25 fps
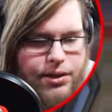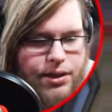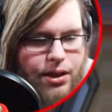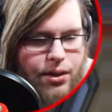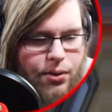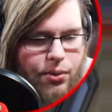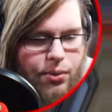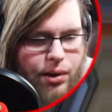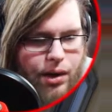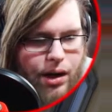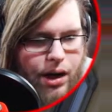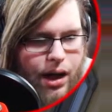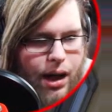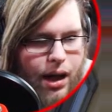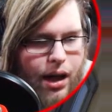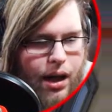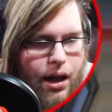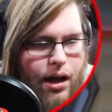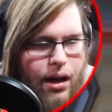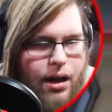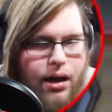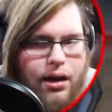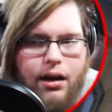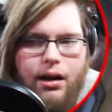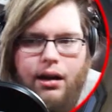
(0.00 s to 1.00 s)
So what
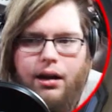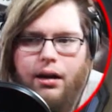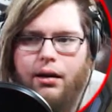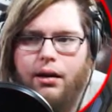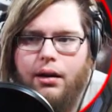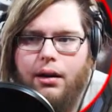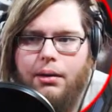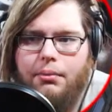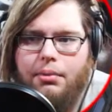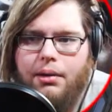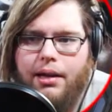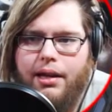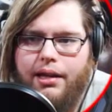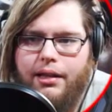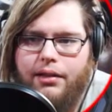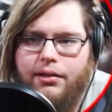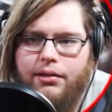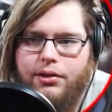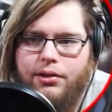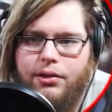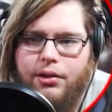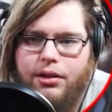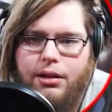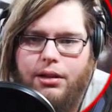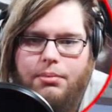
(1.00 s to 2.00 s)
I'm planning
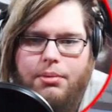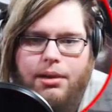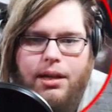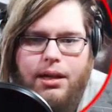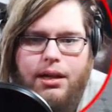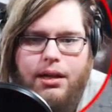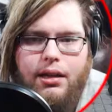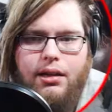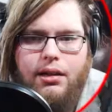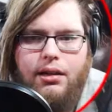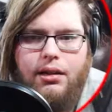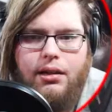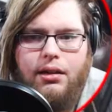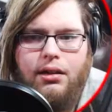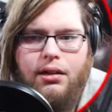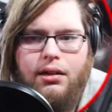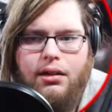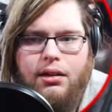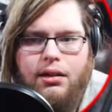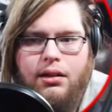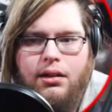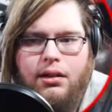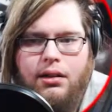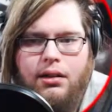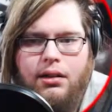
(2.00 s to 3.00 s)
on let me
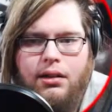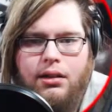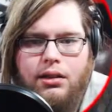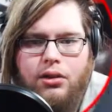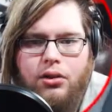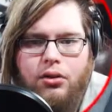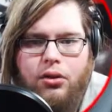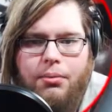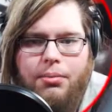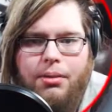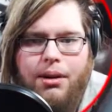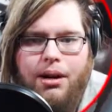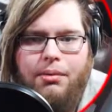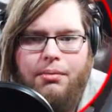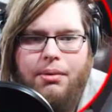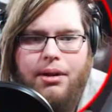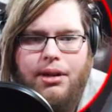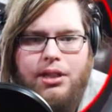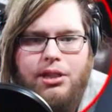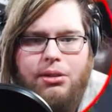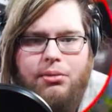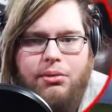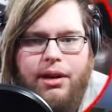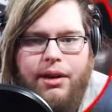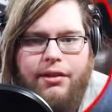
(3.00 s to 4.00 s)
go up here and
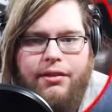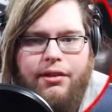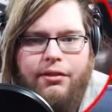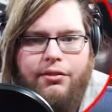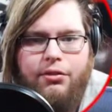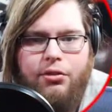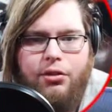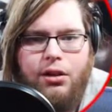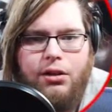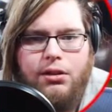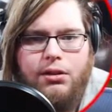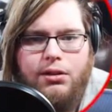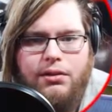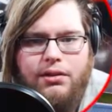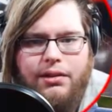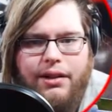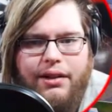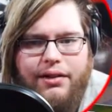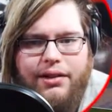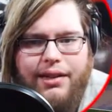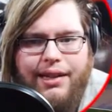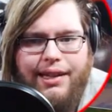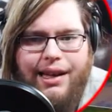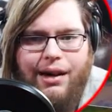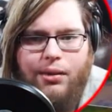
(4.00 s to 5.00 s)
make sure we have enough rooms for
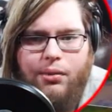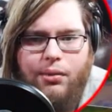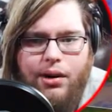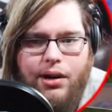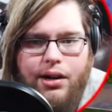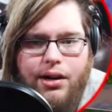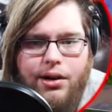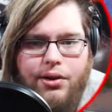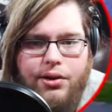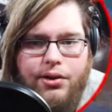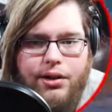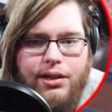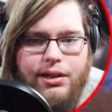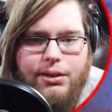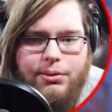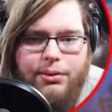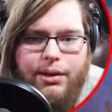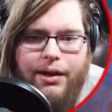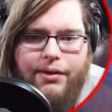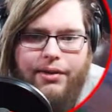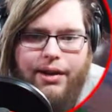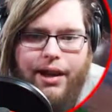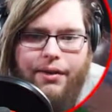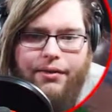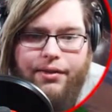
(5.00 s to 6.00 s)
everything I want to do. Because we
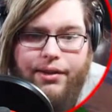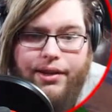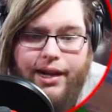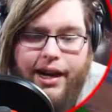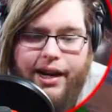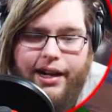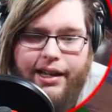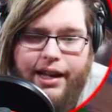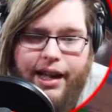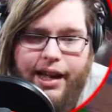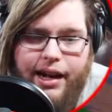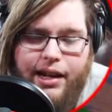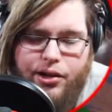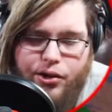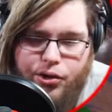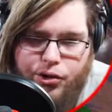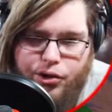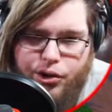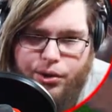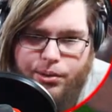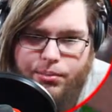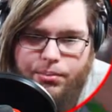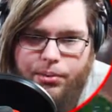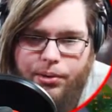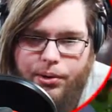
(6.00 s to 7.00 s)
have to have a dedicated
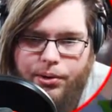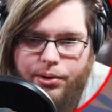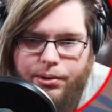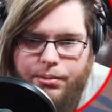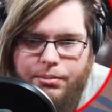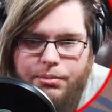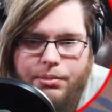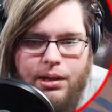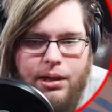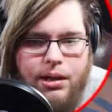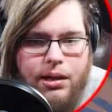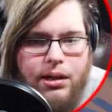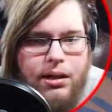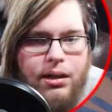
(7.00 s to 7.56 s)
YouTube room.